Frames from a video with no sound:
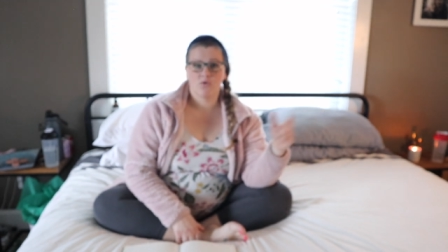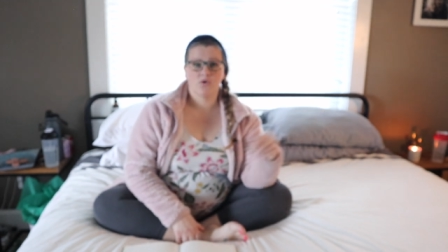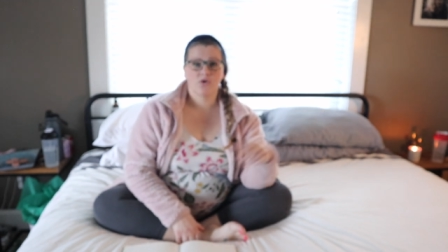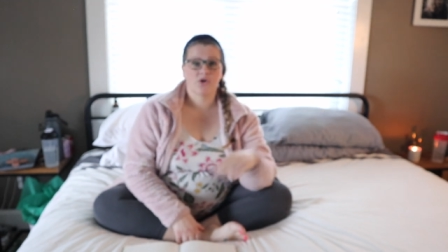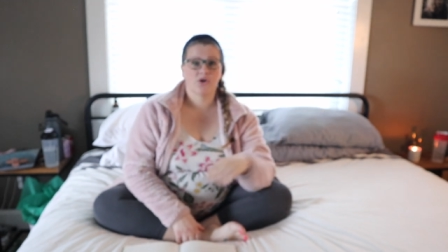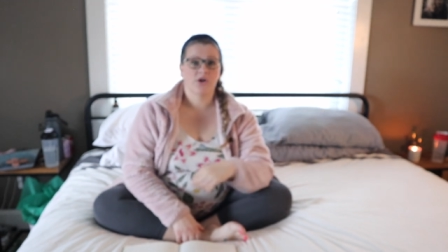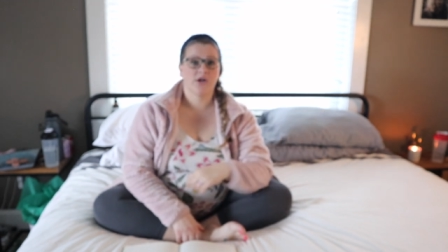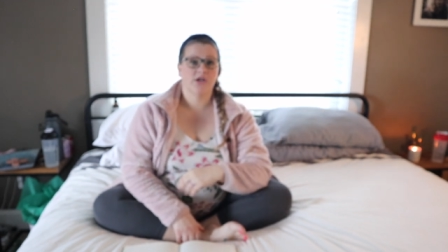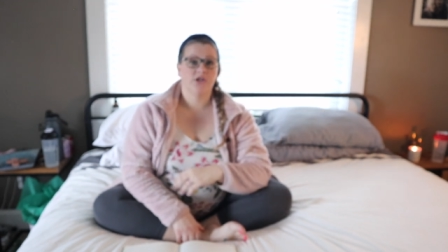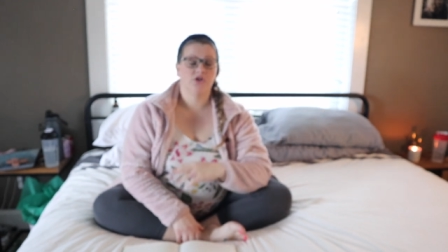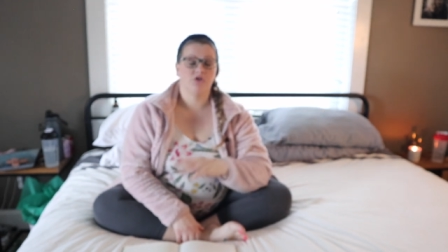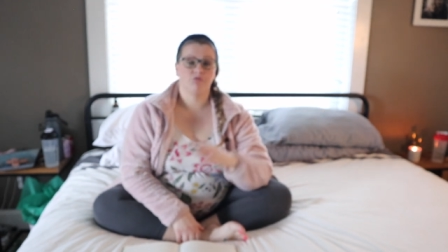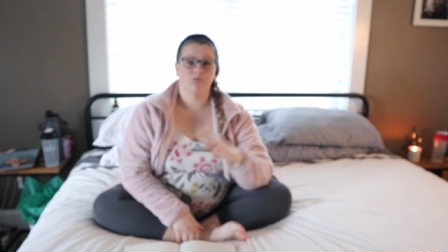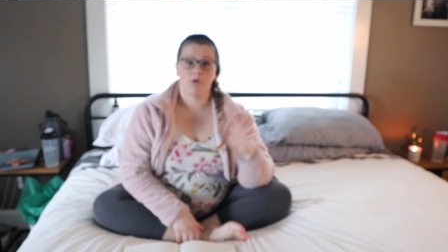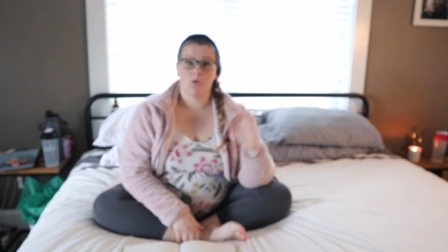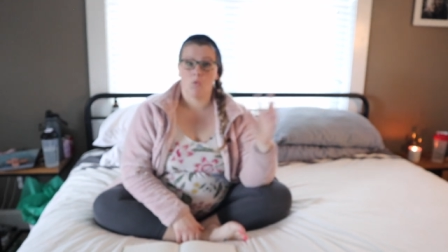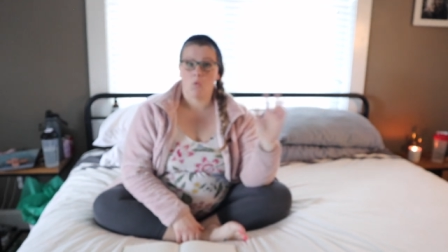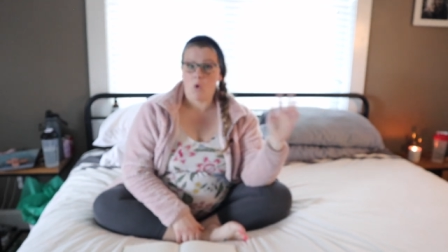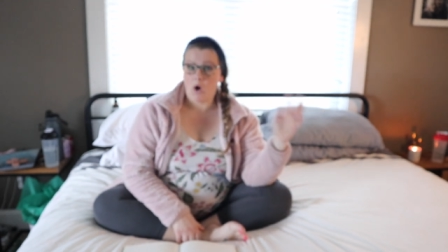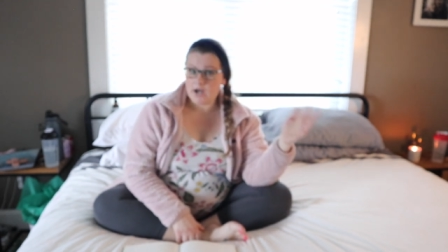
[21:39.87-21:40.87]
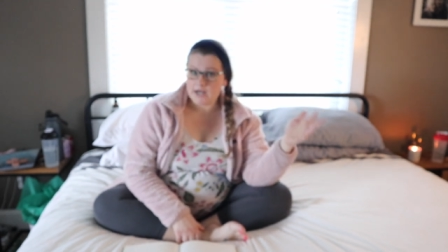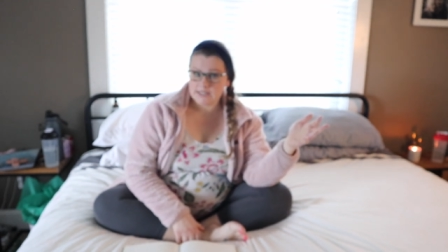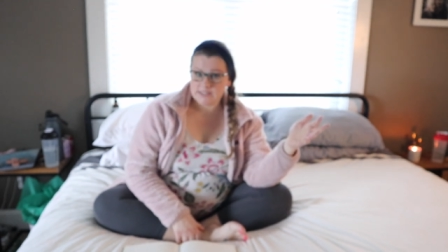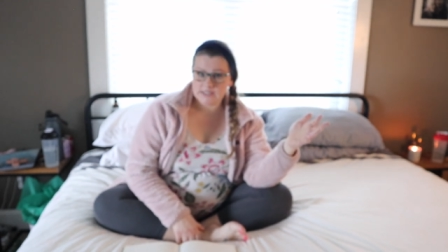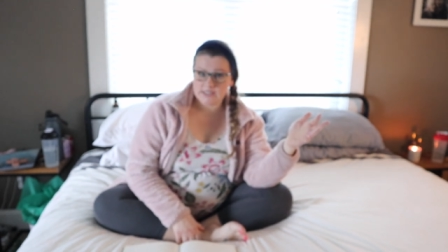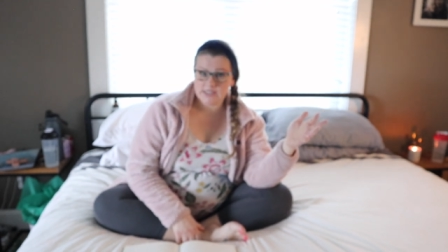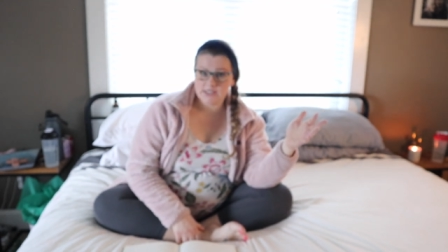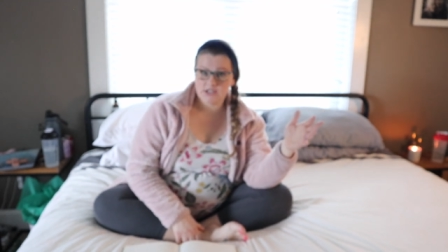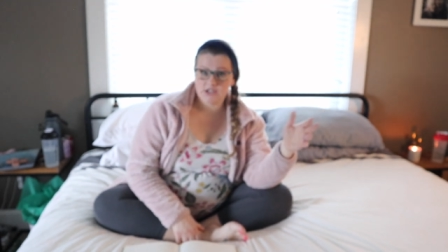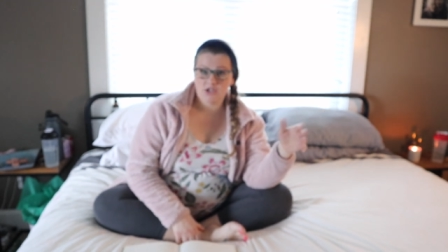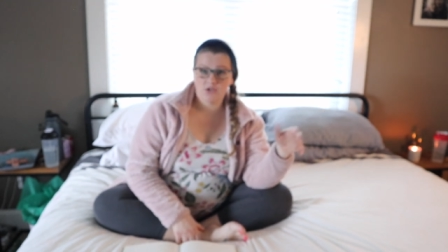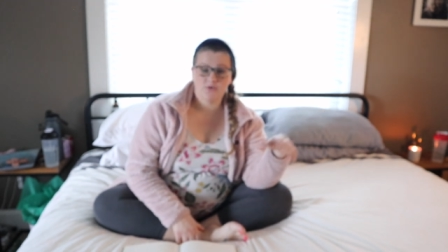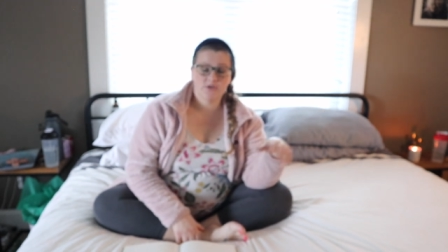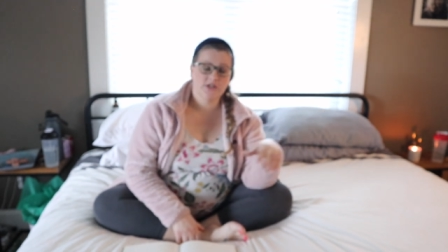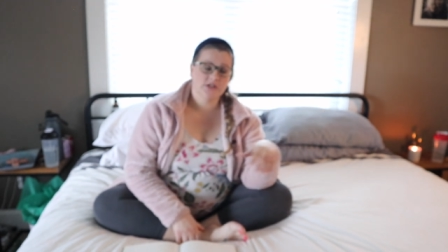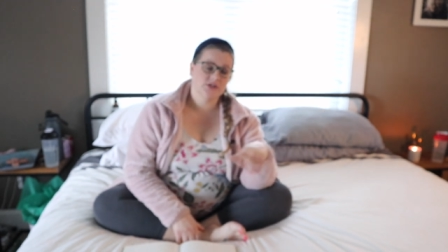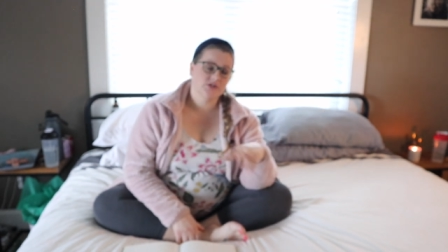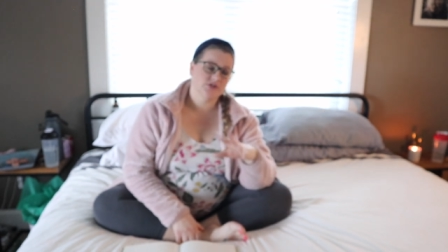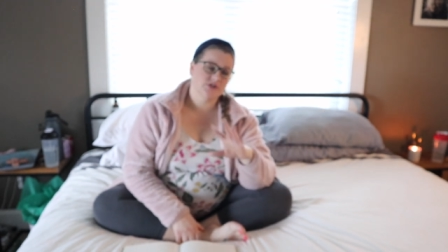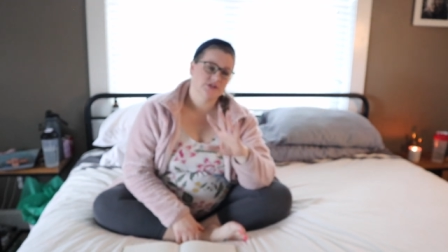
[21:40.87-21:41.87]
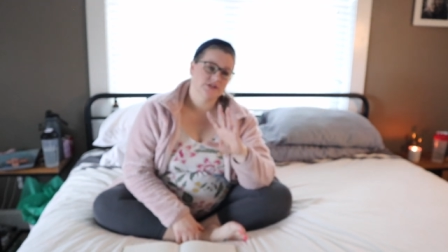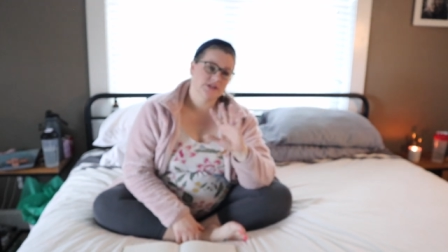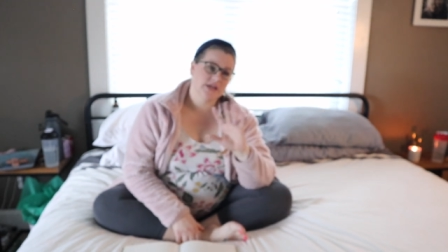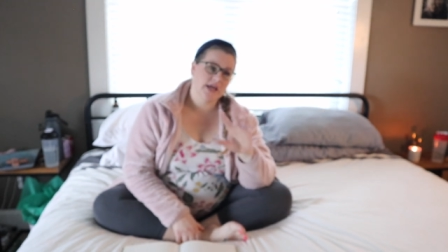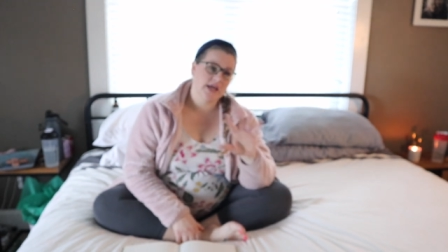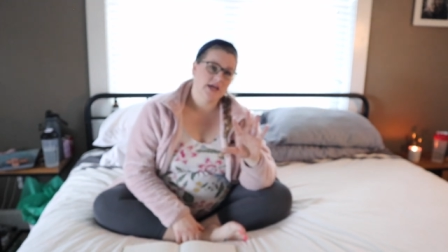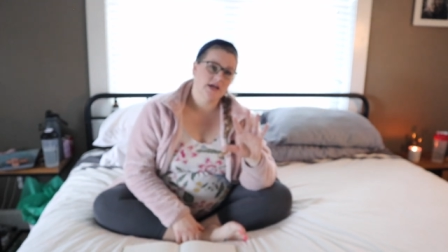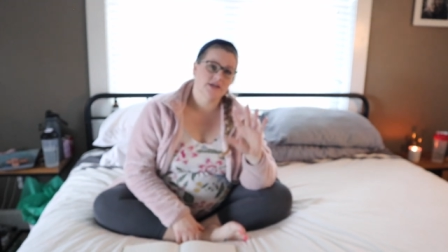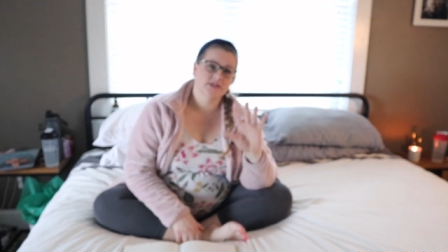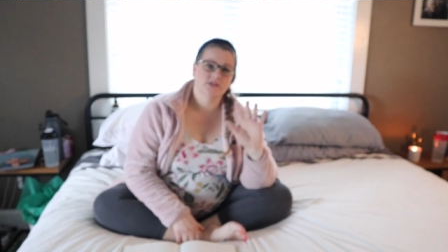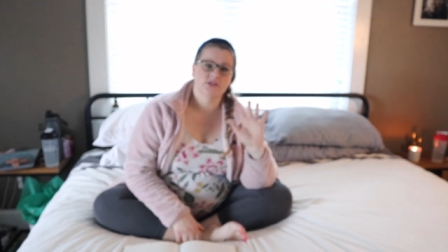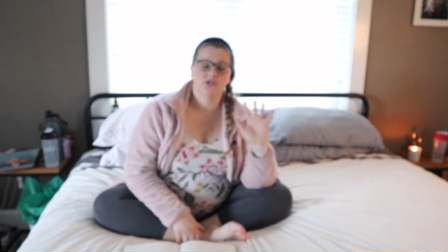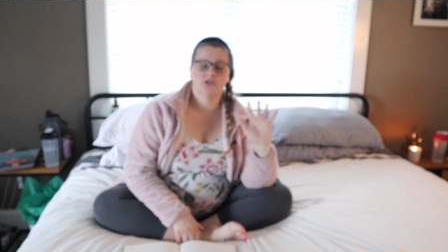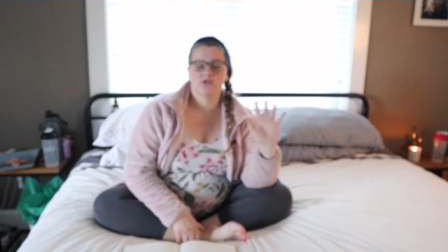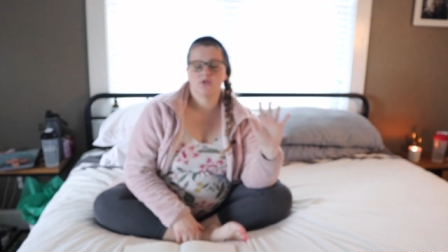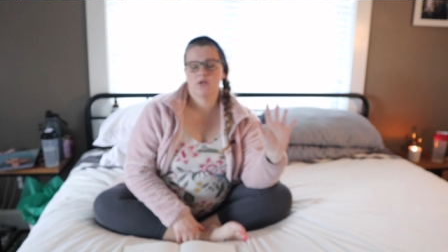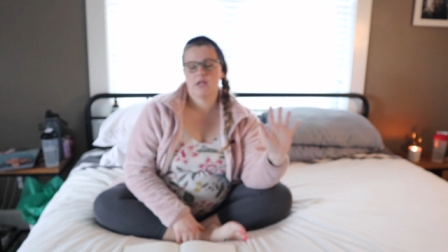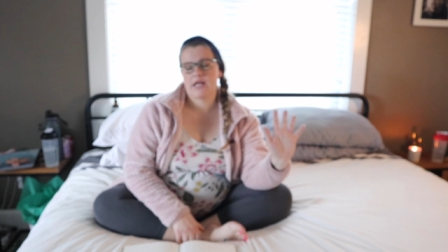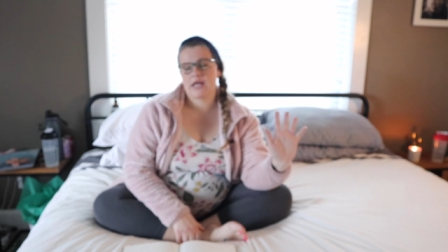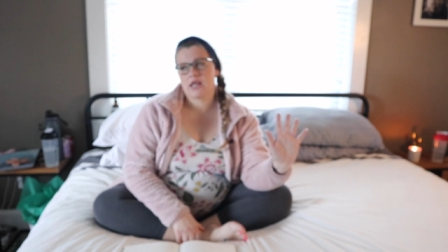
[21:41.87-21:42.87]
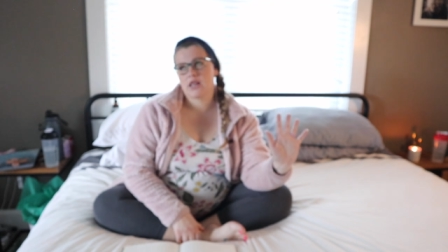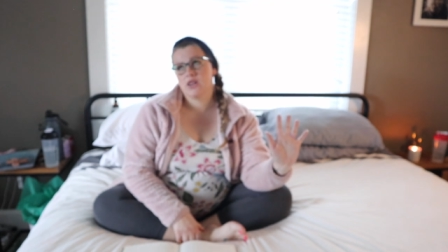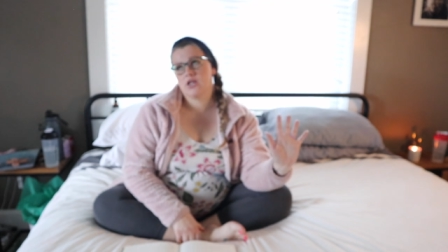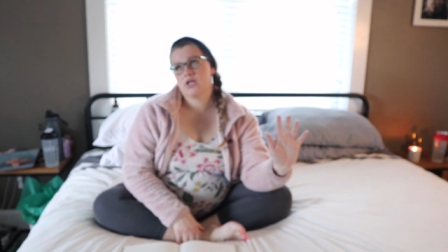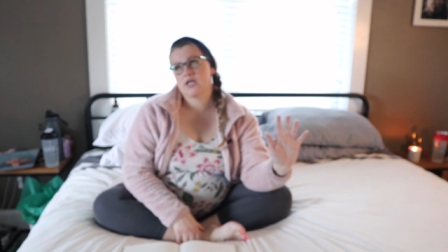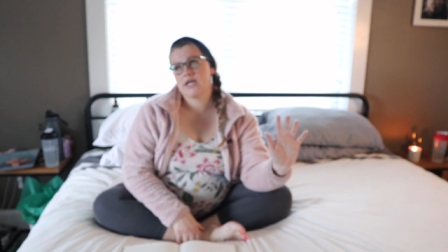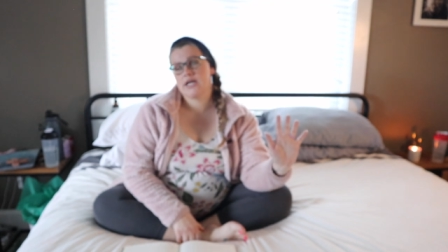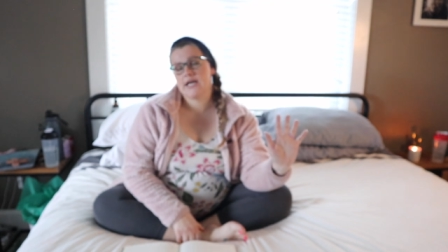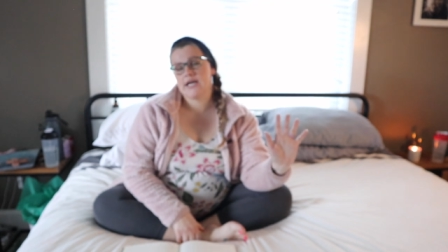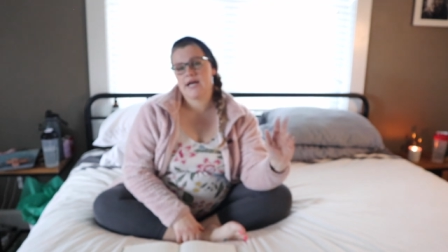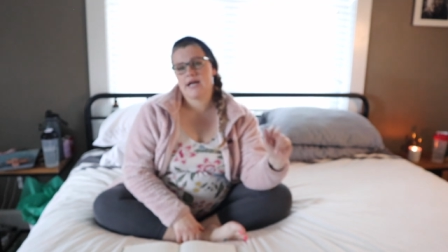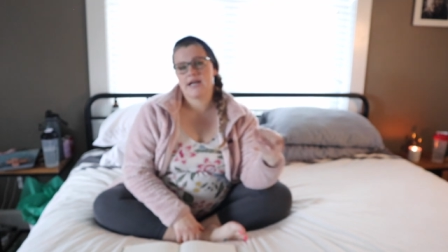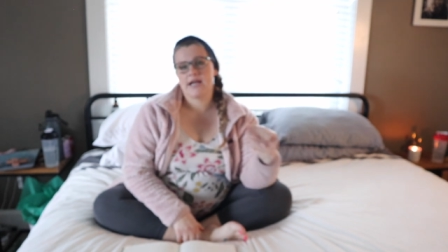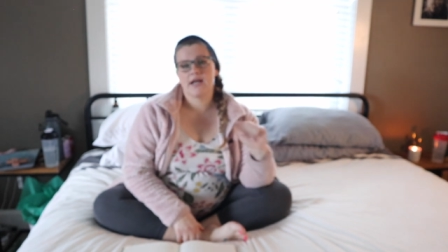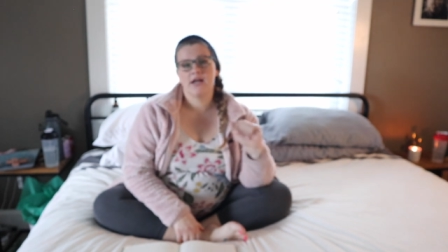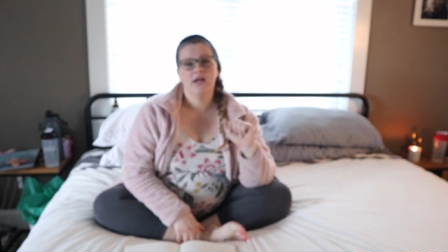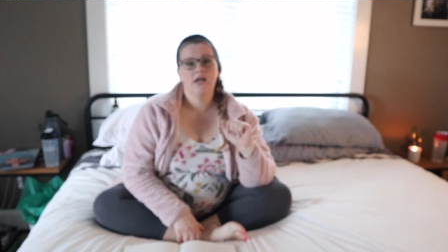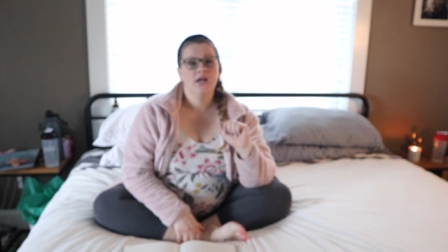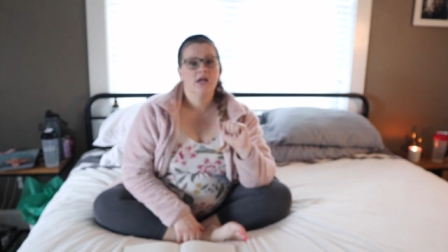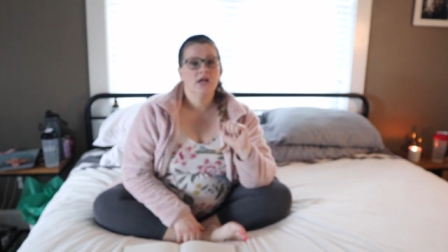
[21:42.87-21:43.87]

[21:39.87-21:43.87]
order and you've been wanting to get to it and it's just chaos and you don't like looking at it.